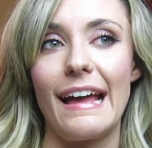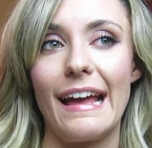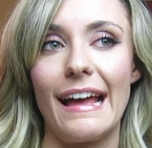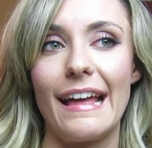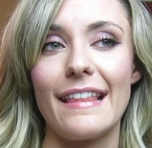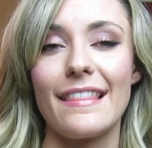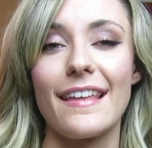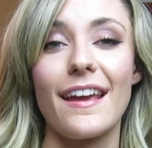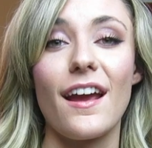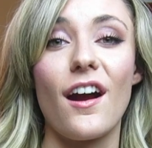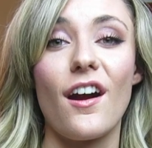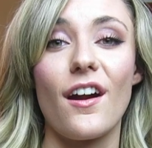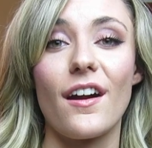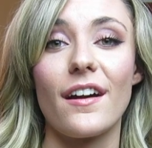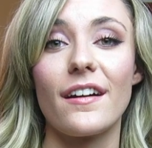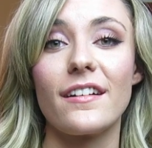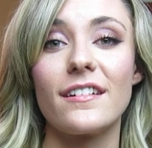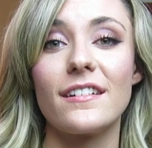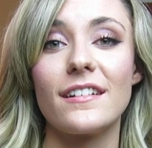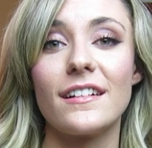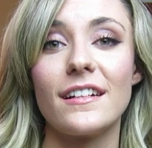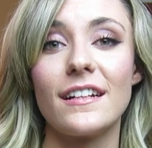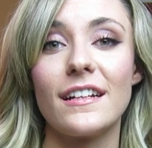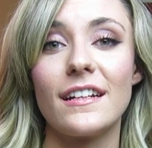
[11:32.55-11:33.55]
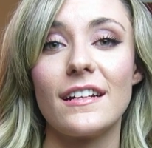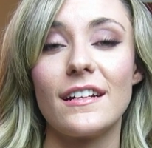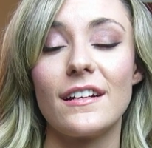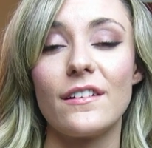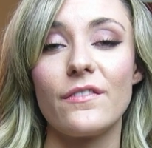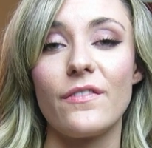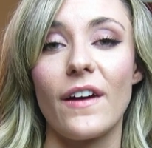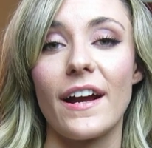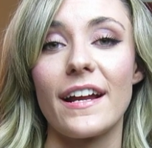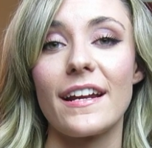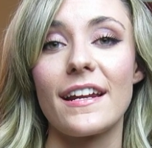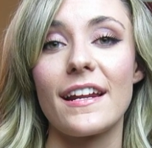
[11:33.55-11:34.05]
And they aren't
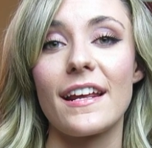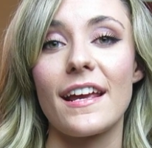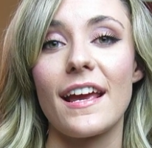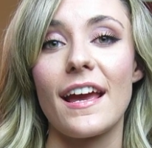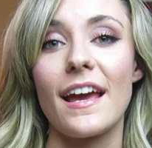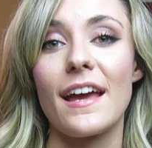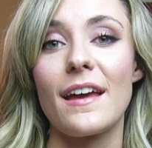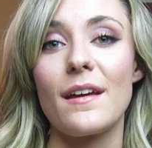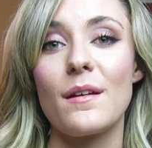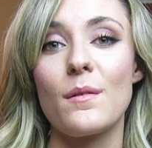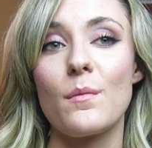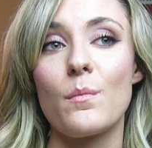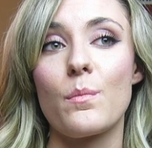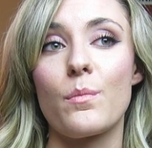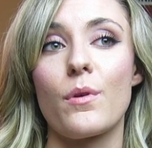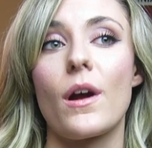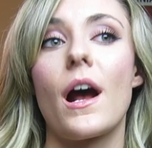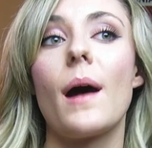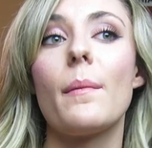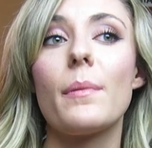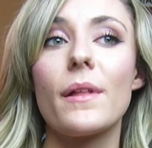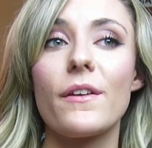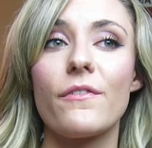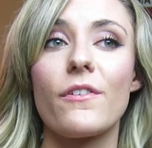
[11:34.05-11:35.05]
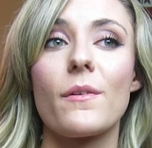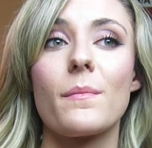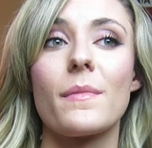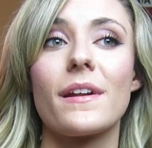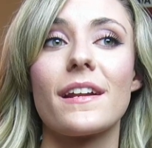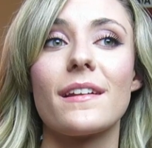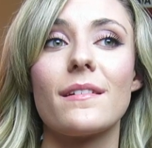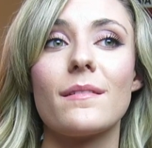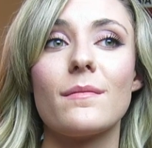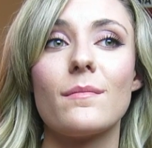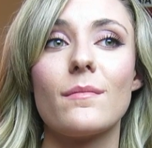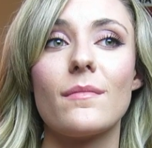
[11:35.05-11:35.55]
finding it, probably from
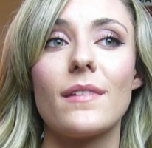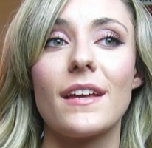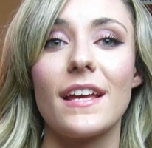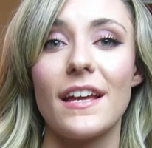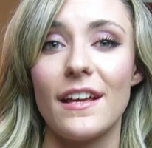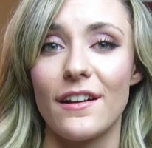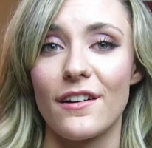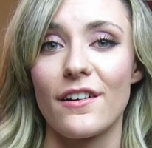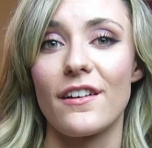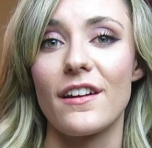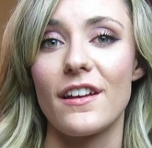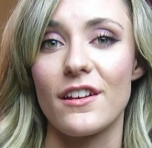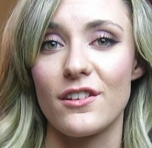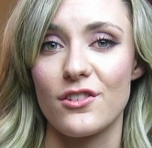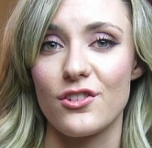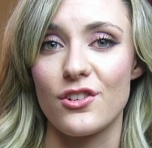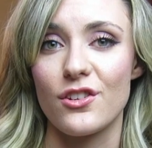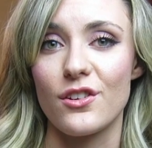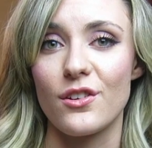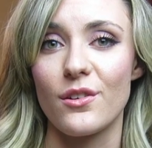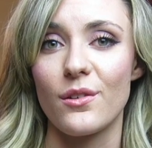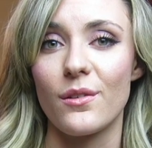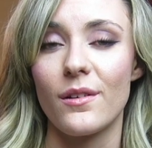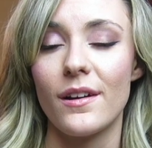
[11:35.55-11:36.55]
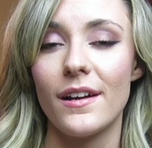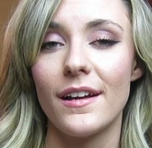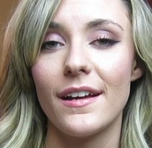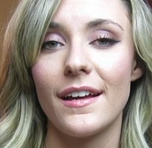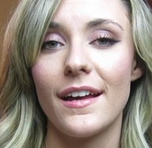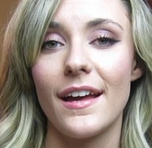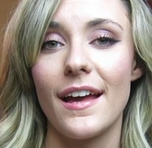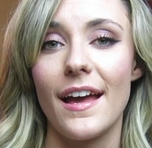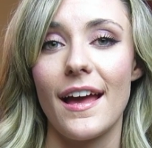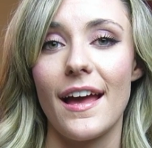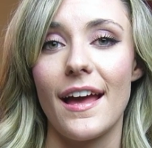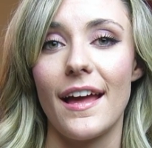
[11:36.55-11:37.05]
an inner issue
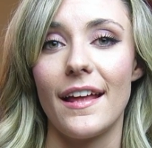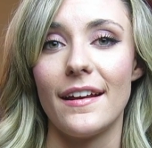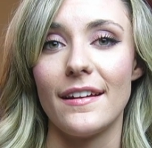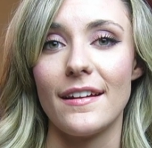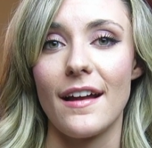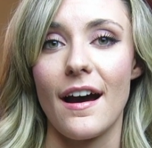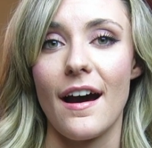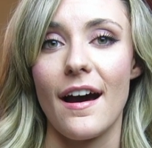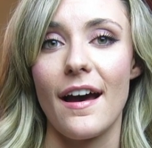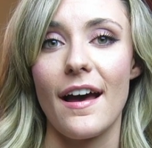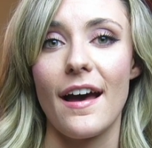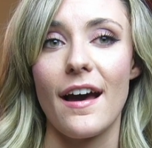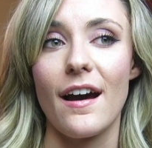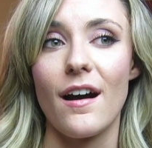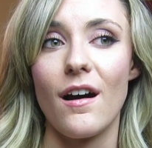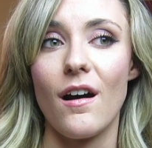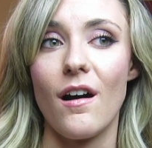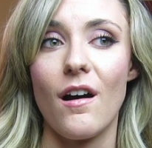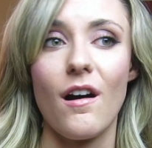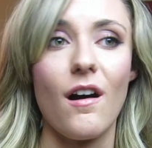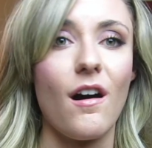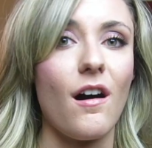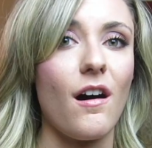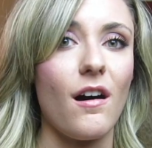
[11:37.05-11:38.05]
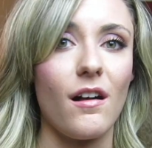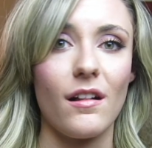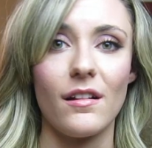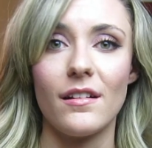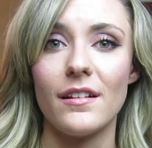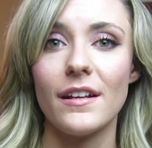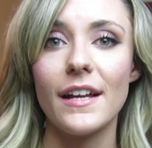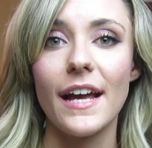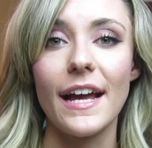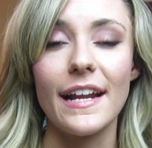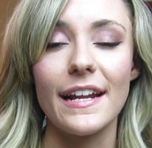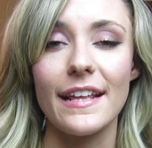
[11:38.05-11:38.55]
and not at all
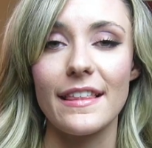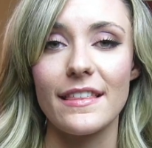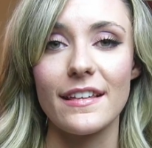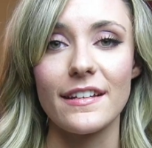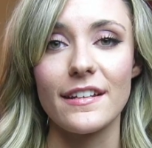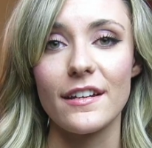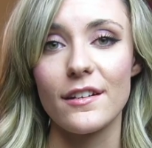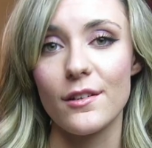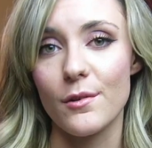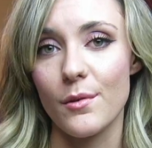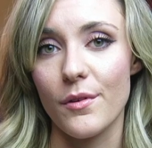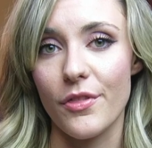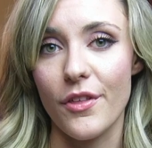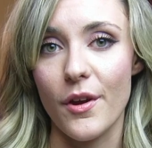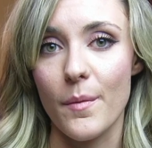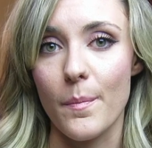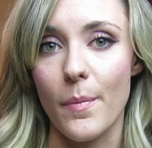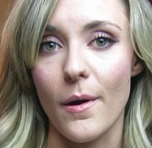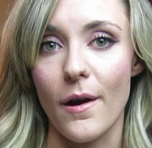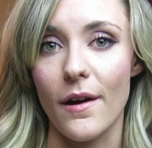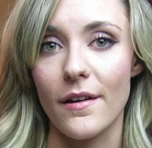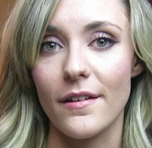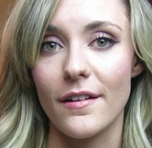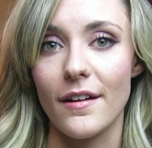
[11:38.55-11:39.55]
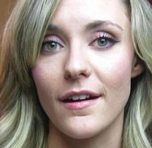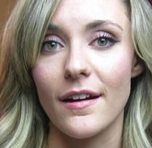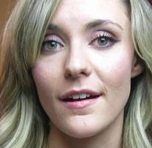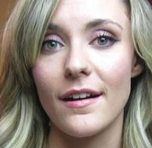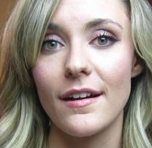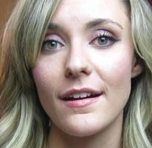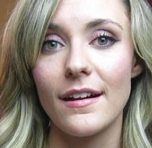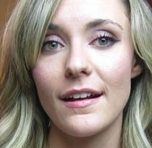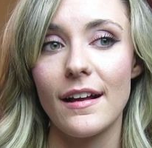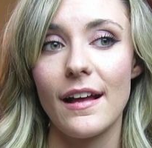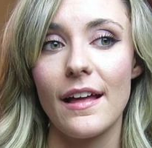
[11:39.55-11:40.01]
anything to do with their partner.